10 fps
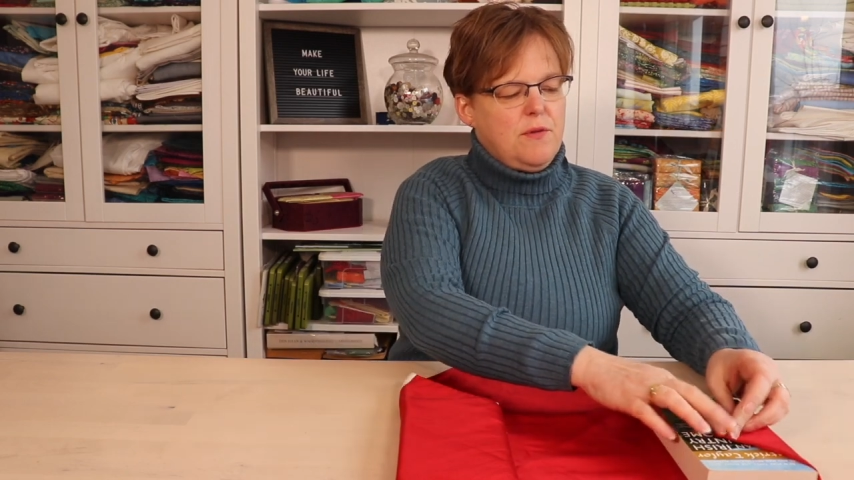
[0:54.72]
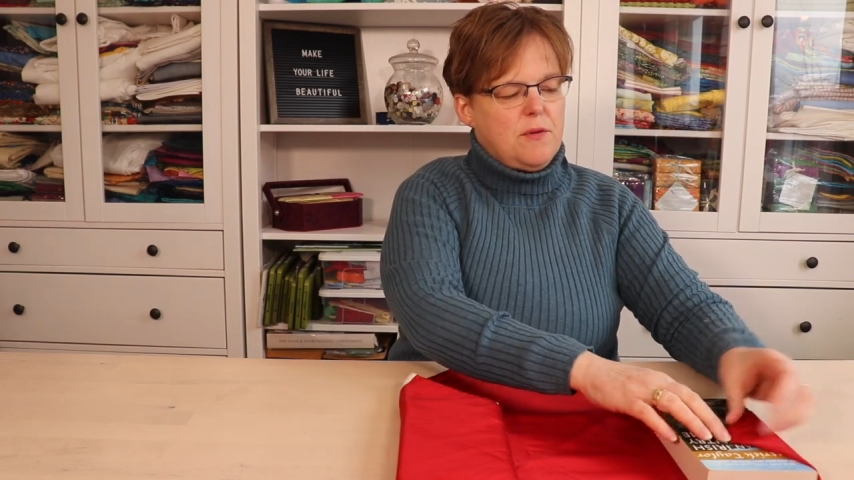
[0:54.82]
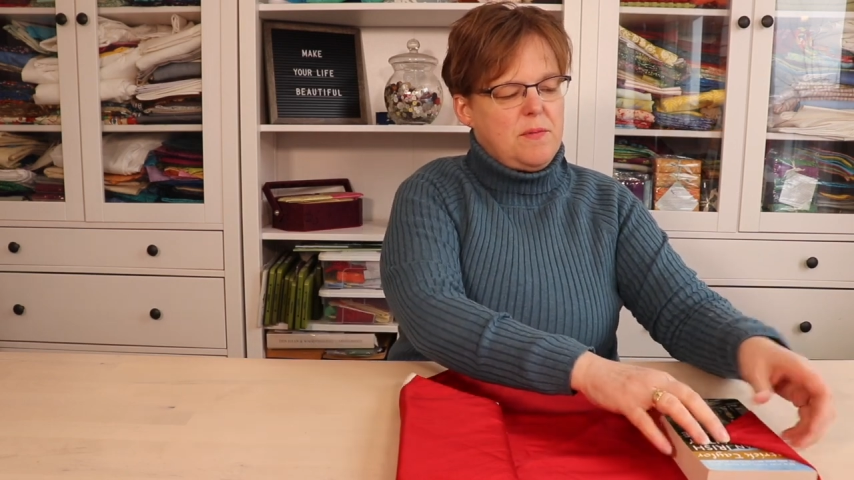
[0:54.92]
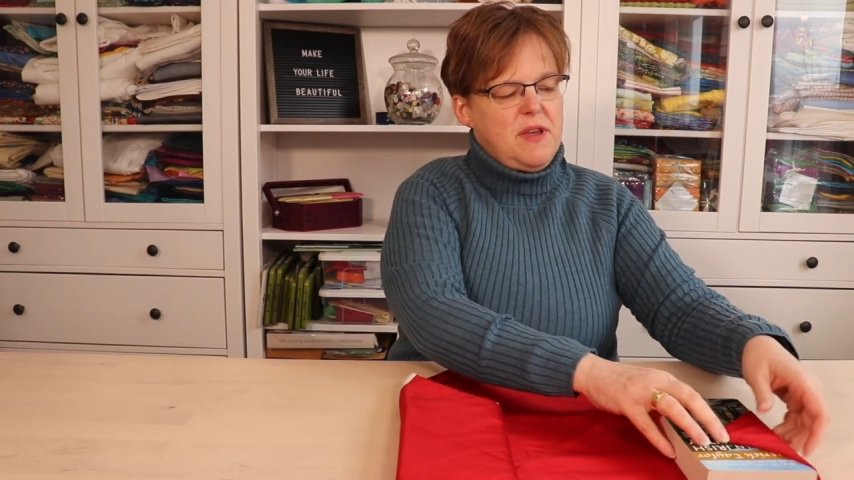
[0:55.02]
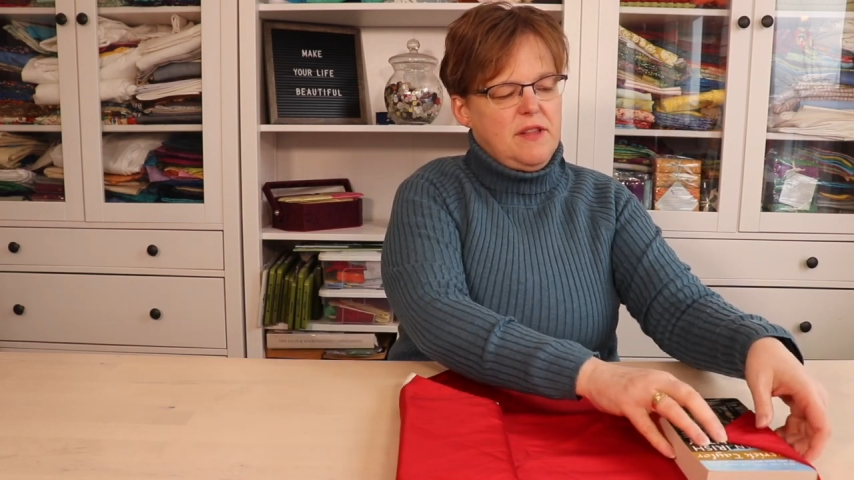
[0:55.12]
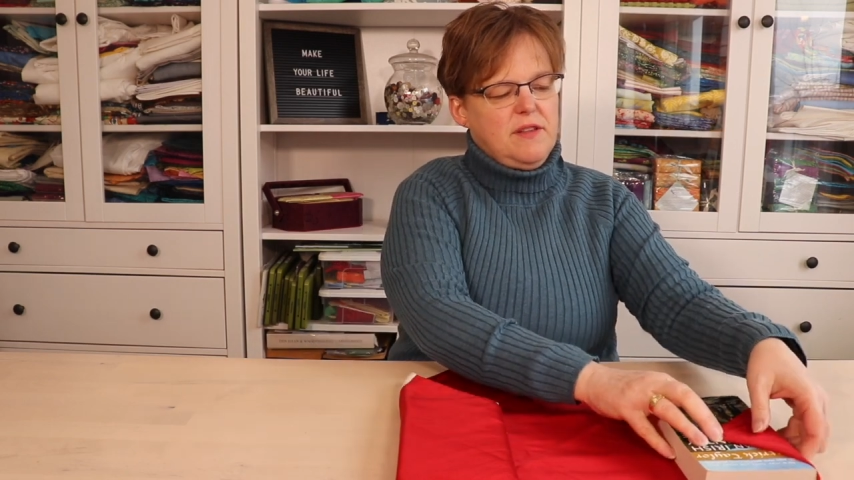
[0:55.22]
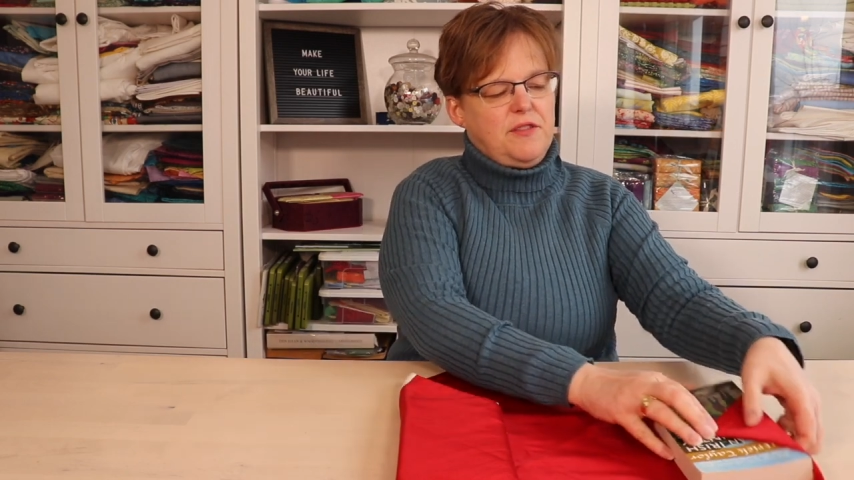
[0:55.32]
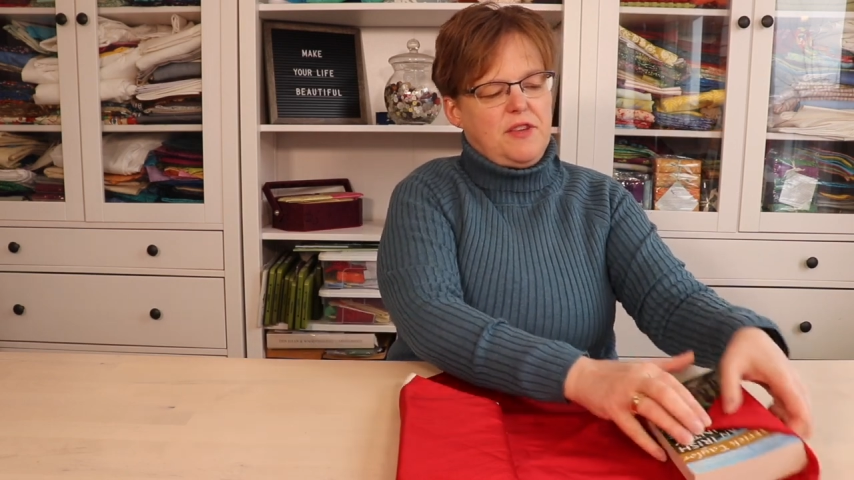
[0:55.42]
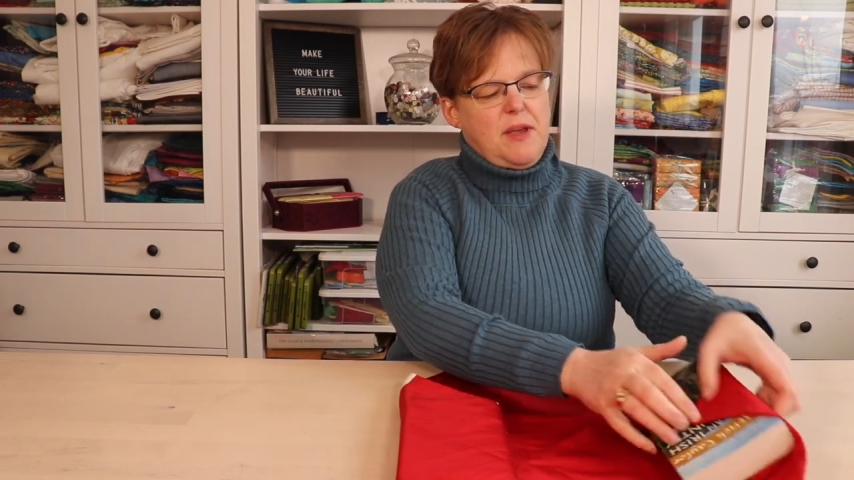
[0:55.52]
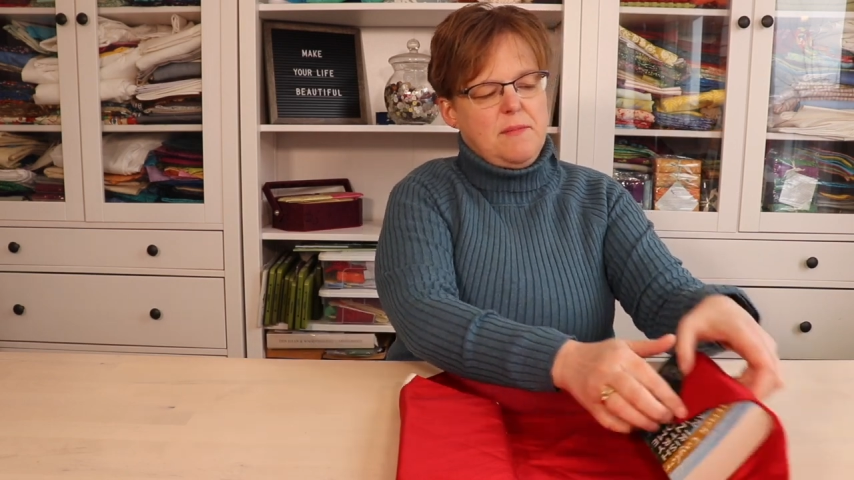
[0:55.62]
Repeat the
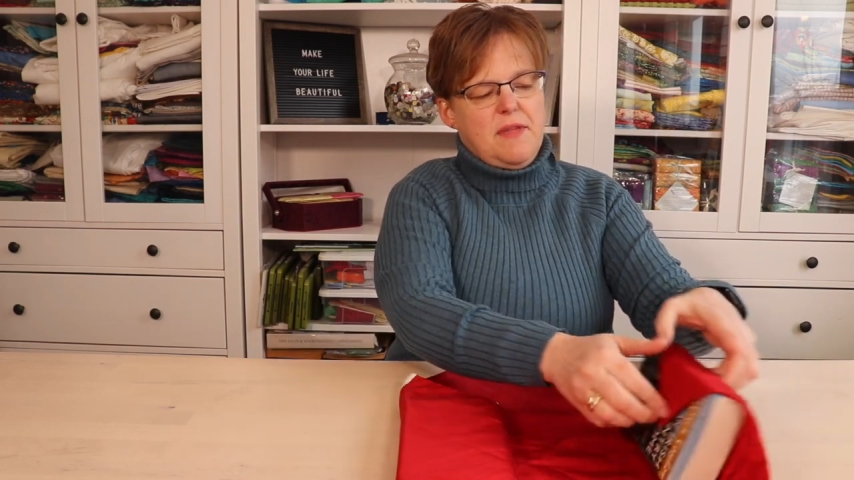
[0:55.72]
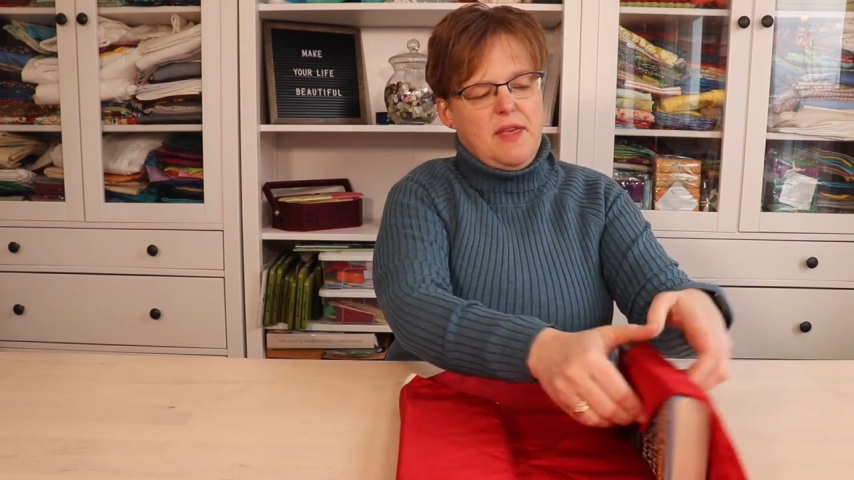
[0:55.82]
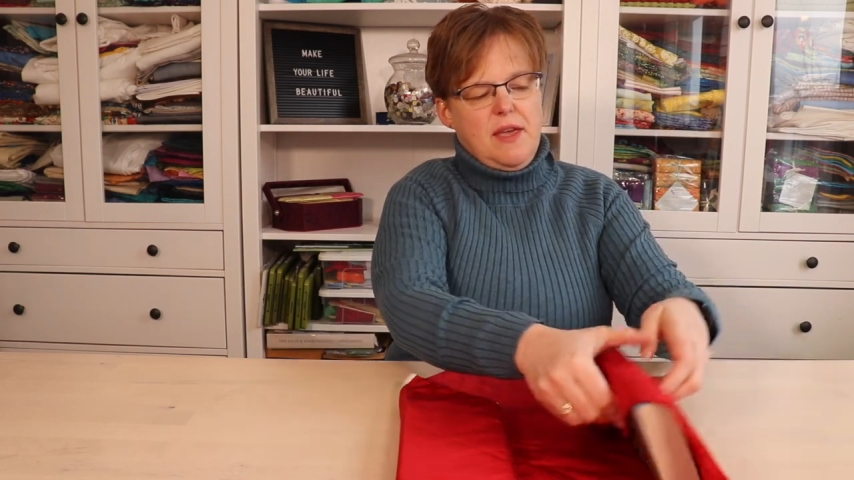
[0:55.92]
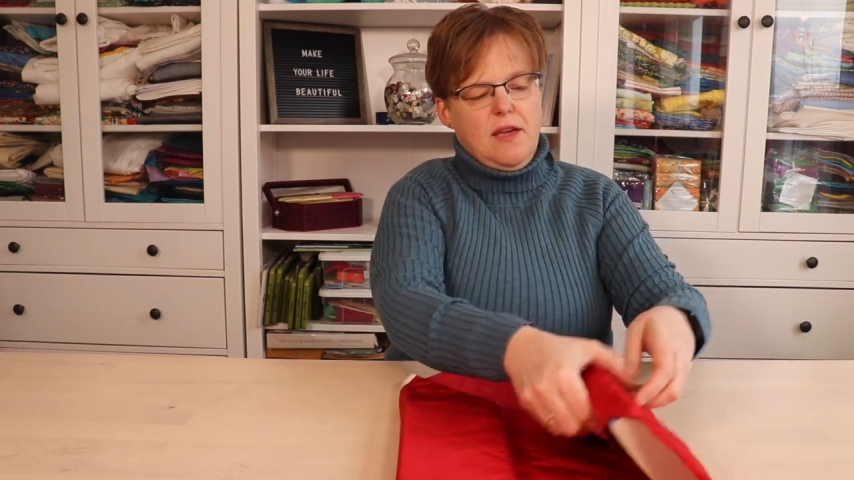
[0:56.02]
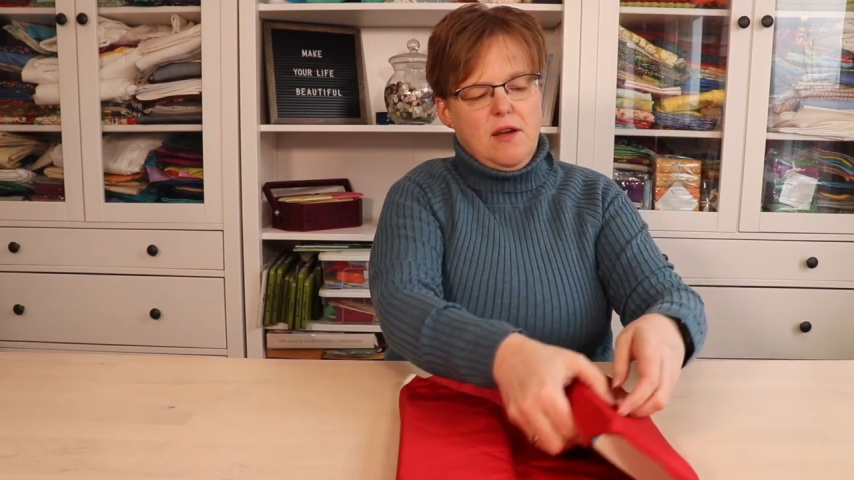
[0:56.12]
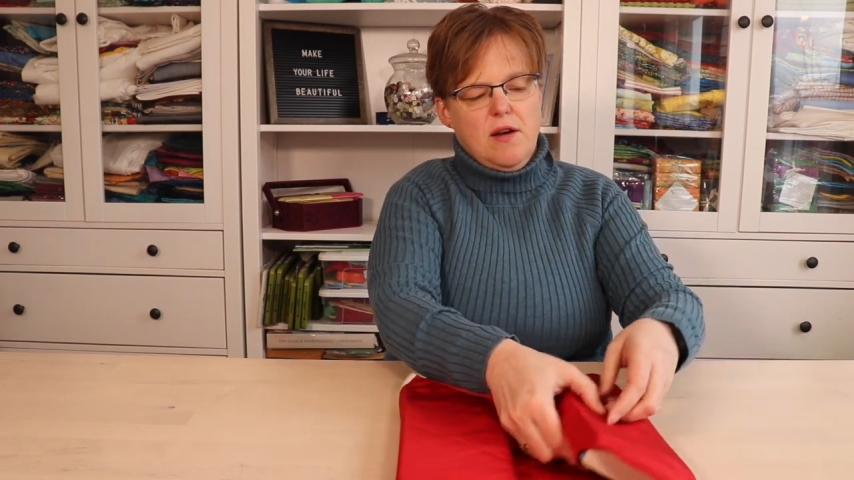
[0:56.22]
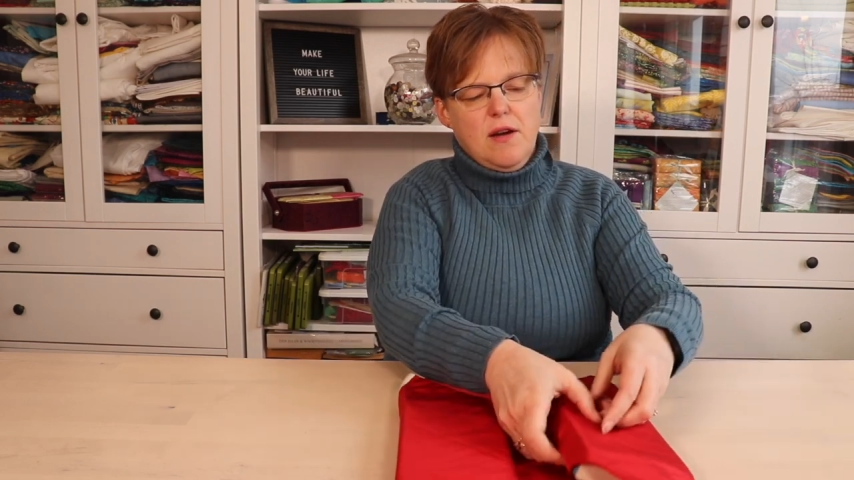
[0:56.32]
same thing